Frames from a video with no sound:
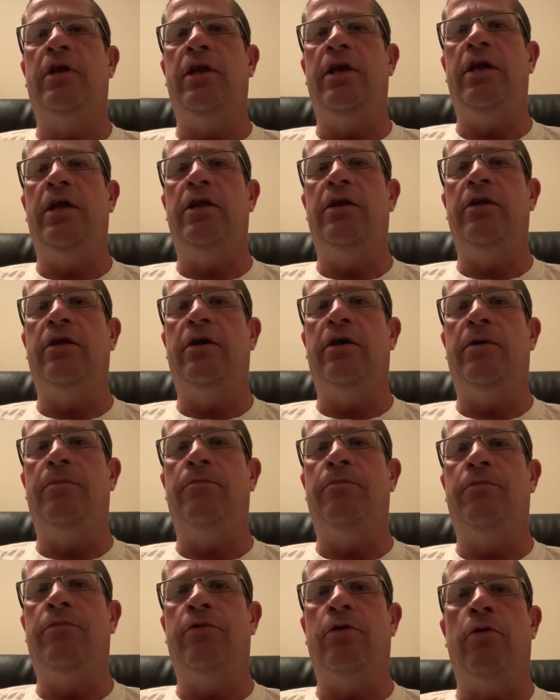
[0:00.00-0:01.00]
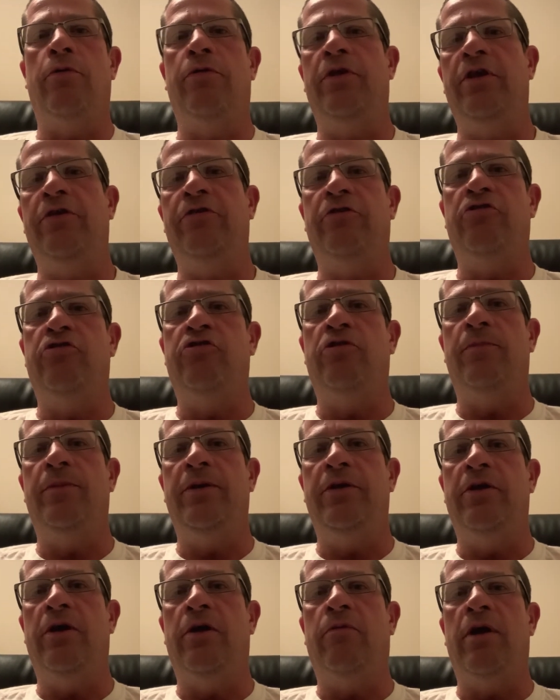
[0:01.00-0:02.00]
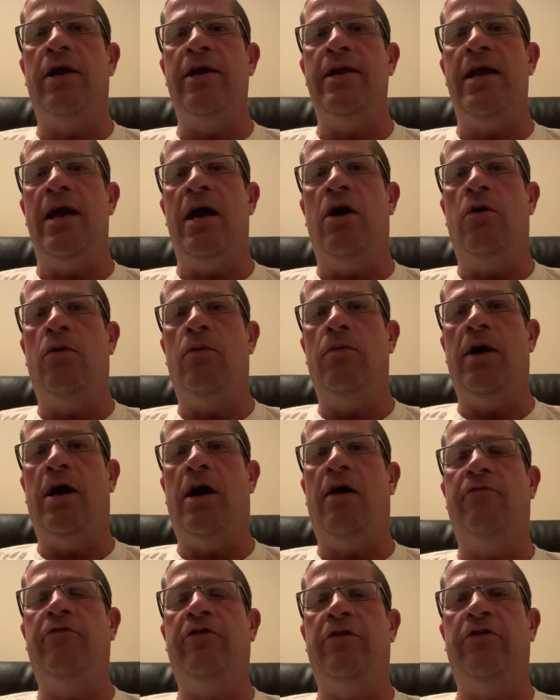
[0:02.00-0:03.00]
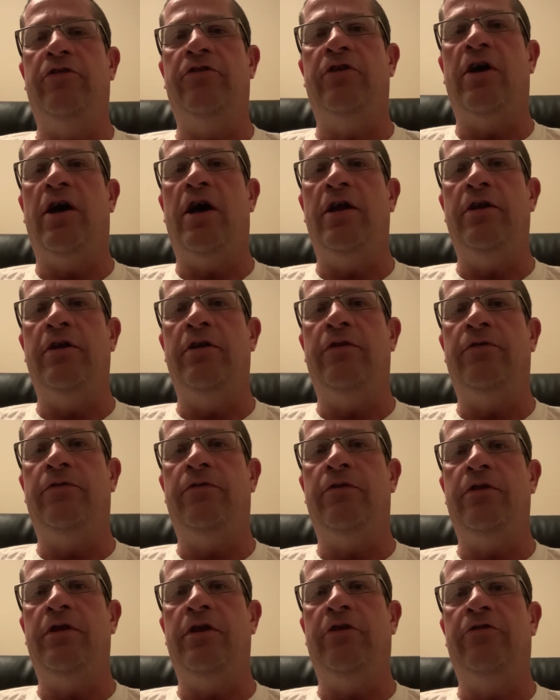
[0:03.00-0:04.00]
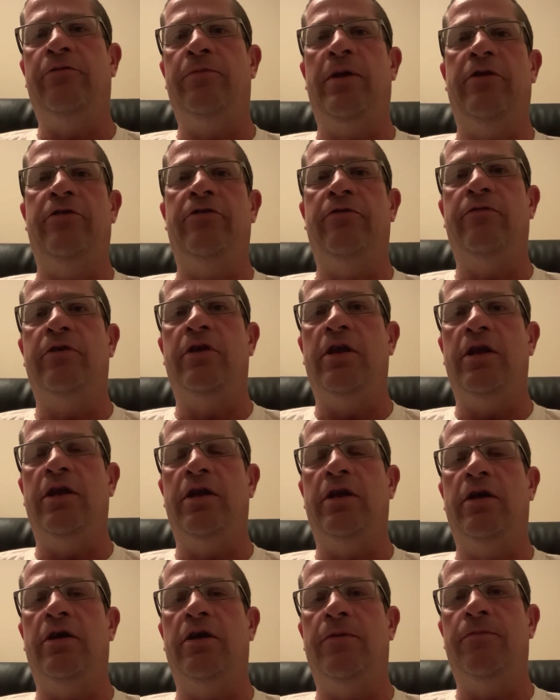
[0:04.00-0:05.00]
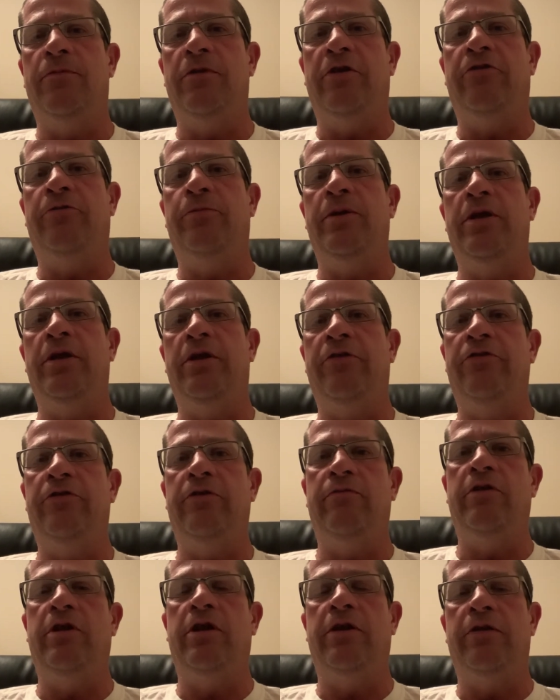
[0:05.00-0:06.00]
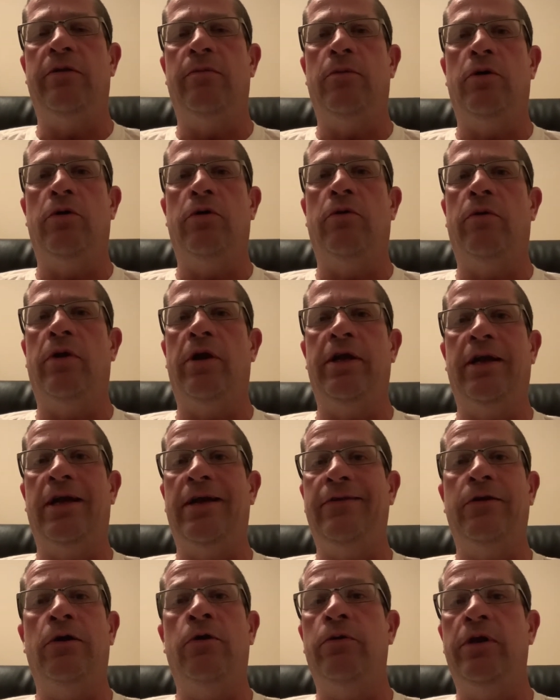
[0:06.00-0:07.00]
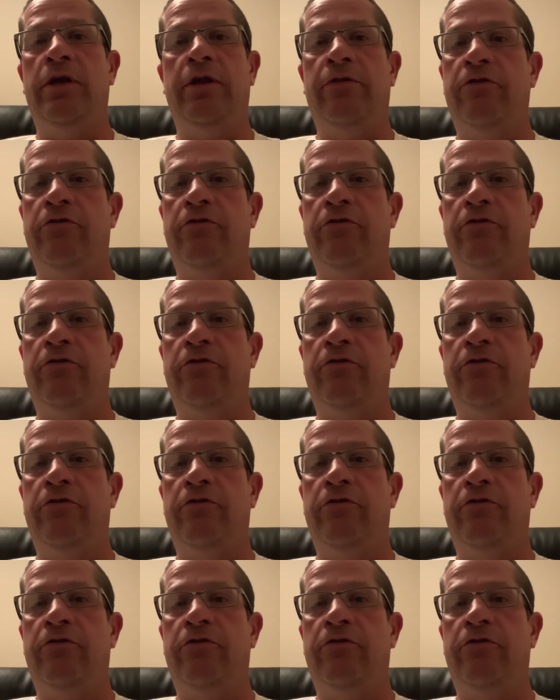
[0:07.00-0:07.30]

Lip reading: and throw things that should be done right now off to the side at the expense of getting the expediency of getting the motor running. I don't need the